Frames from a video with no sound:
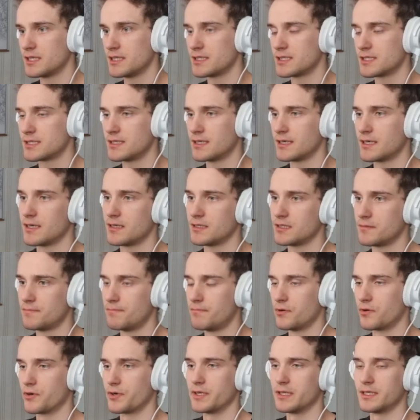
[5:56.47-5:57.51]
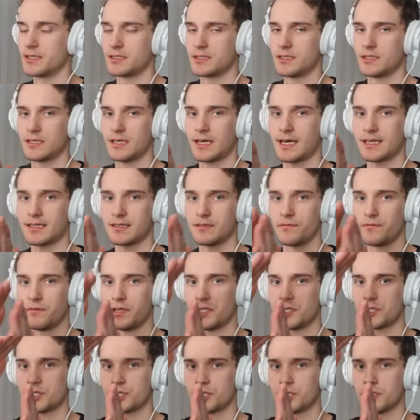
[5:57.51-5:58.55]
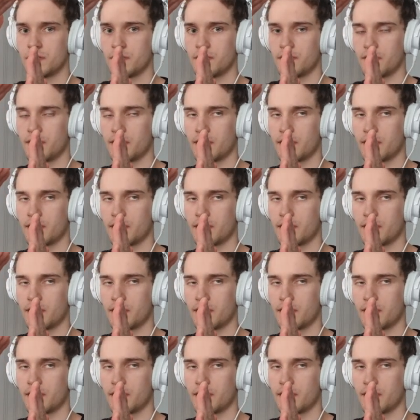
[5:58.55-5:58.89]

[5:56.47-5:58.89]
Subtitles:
it's the point at which